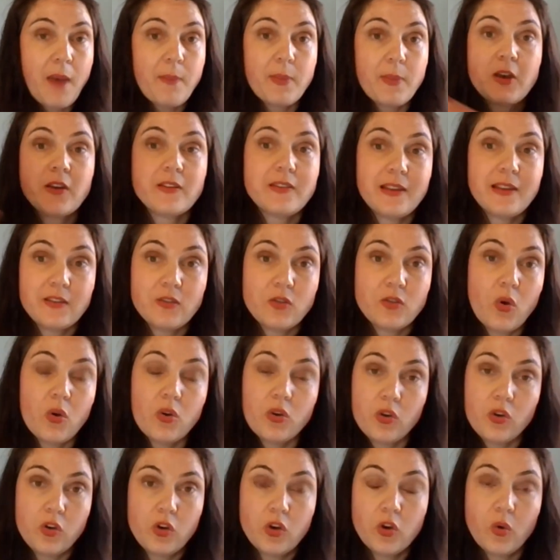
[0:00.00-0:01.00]
and because there's
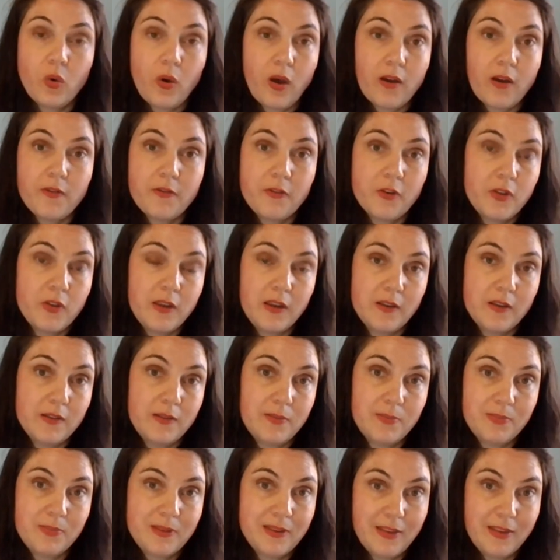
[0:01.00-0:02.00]
no cure for
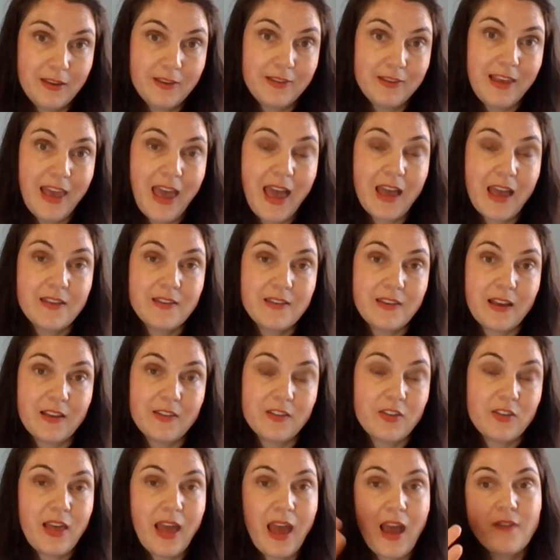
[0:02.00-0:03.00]
this
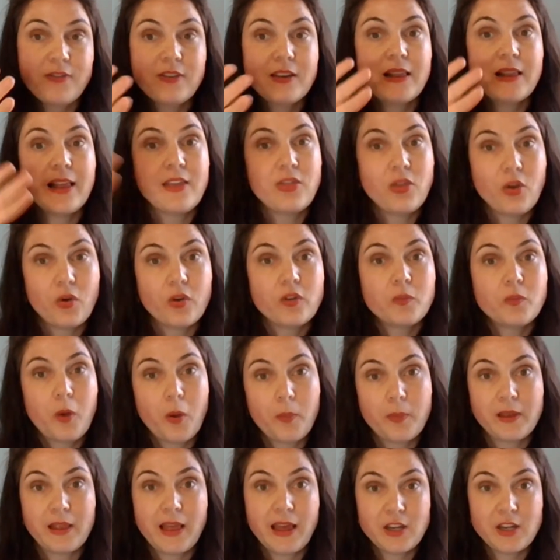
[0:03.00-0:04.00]
cancer, so they have to let those
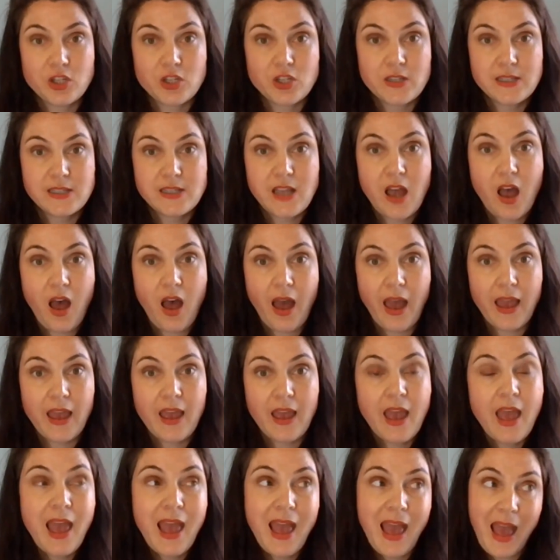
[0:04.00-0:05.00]
populations
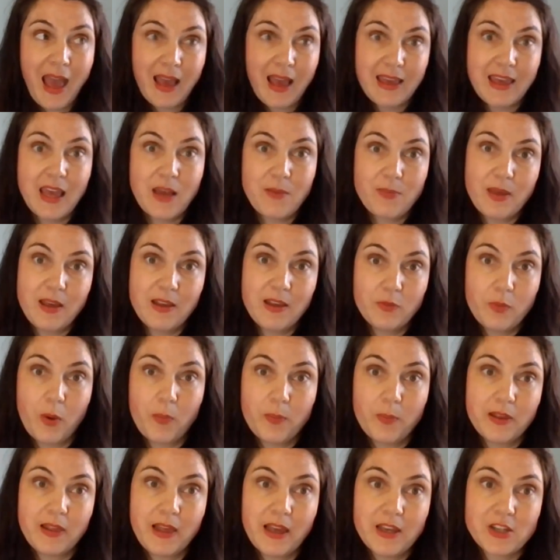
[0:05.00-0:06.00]
die and keep these
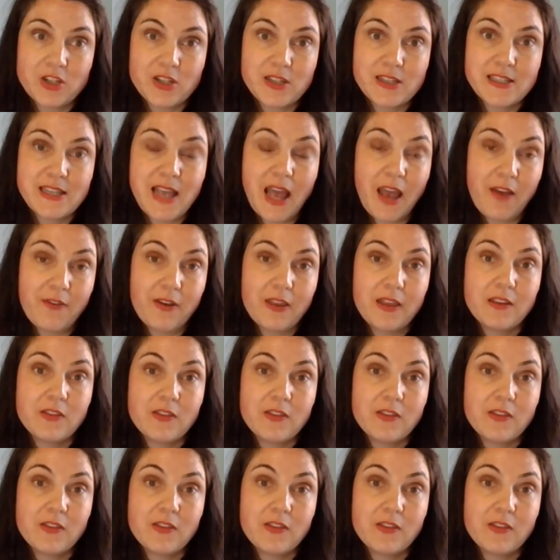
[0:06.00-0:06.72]
populations safe. And